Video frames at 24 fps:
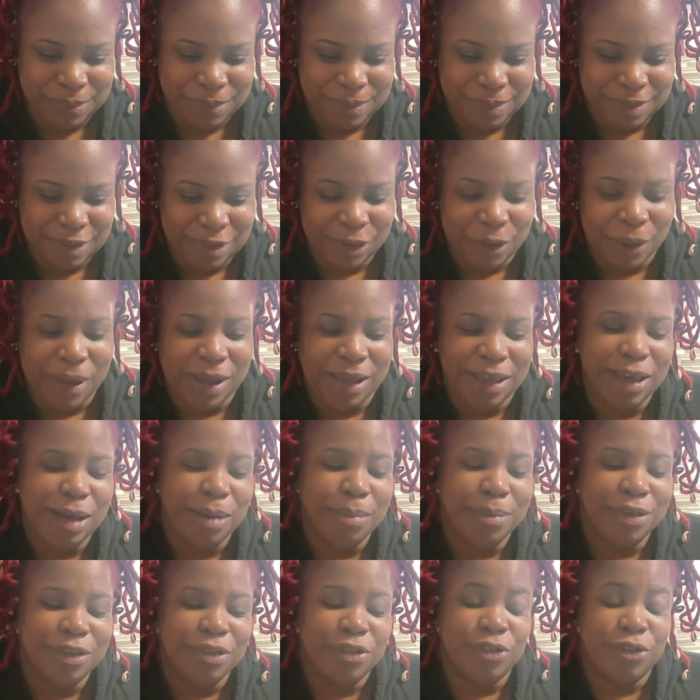So I am
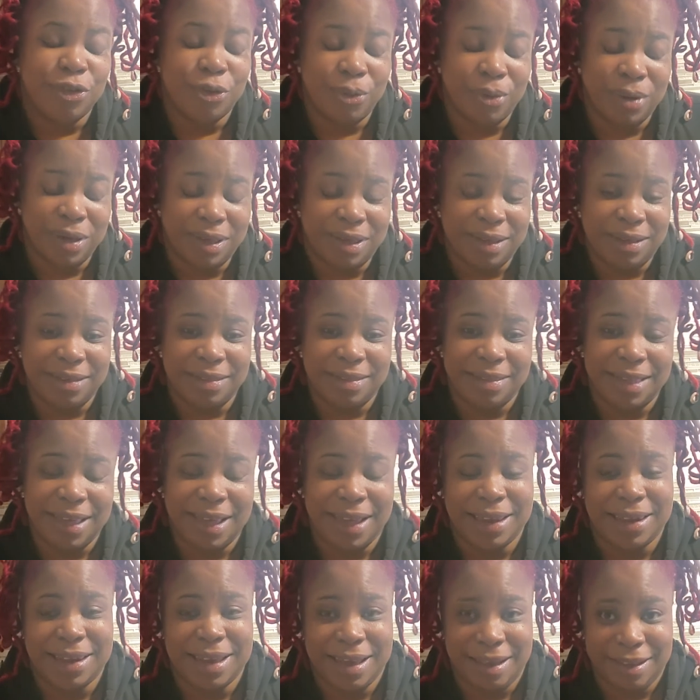enjoying
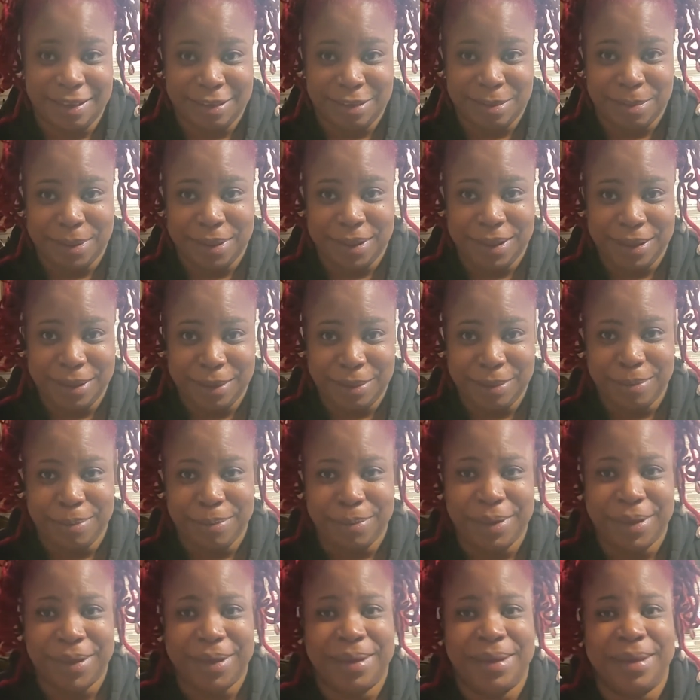that aspect,
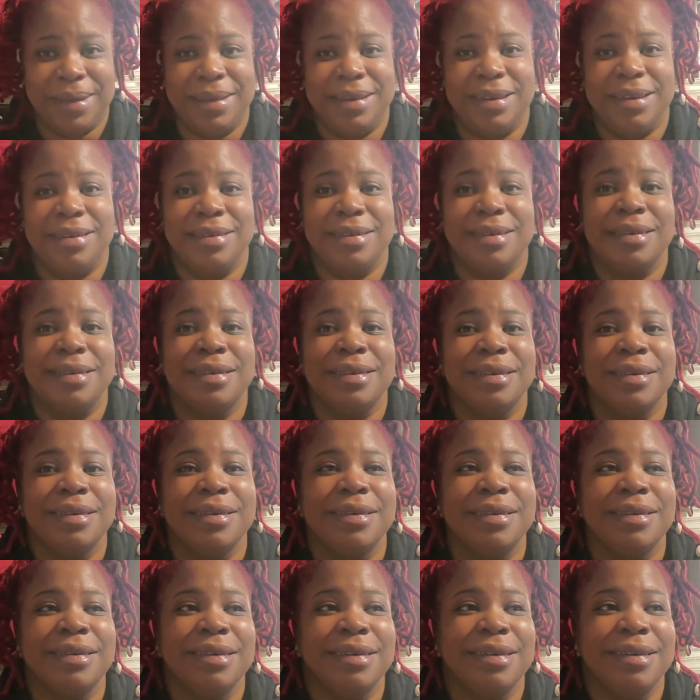but
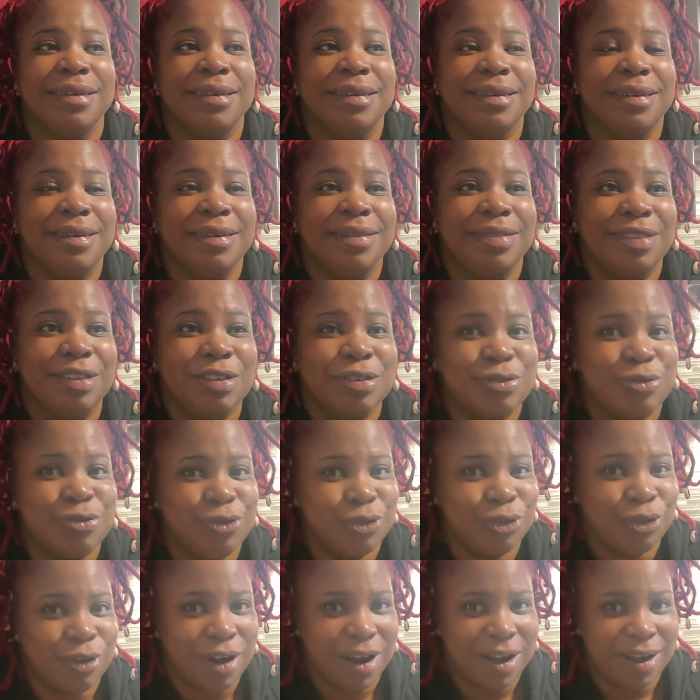the
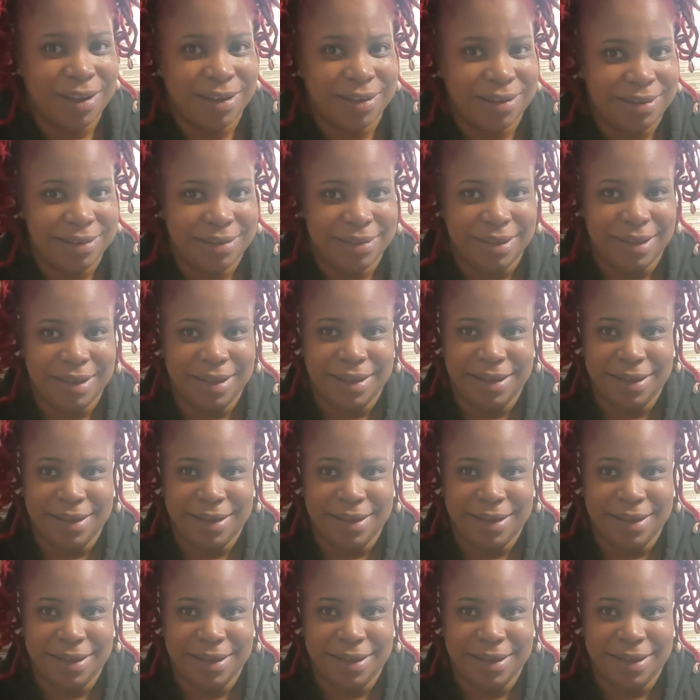drying time,